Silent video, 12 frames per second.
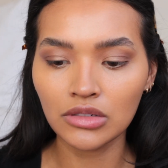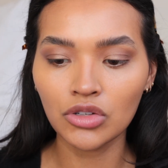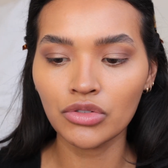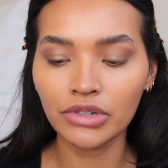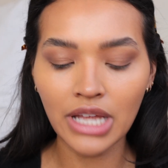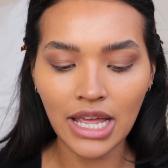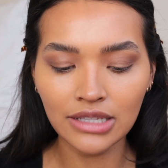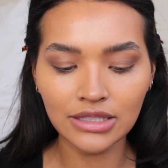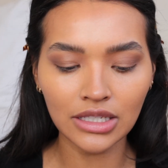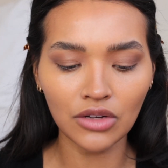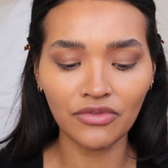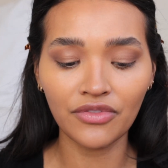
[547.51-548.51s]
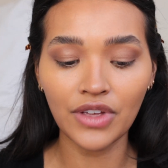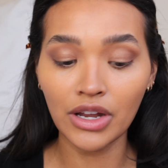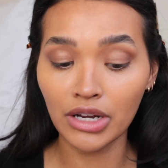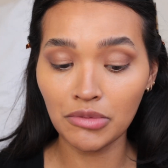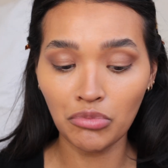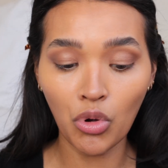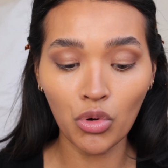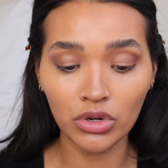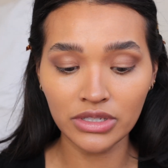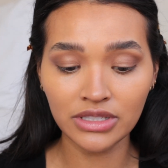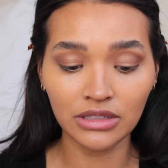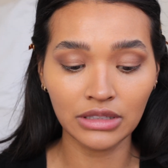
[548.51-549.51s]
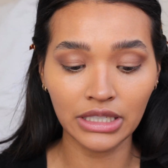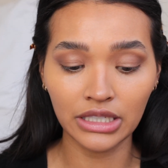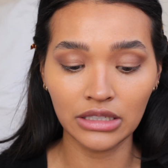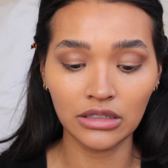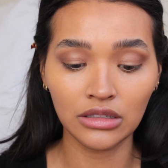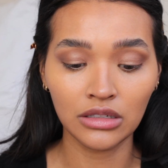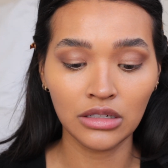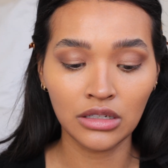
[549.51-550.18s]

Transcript: creates like a very porcelain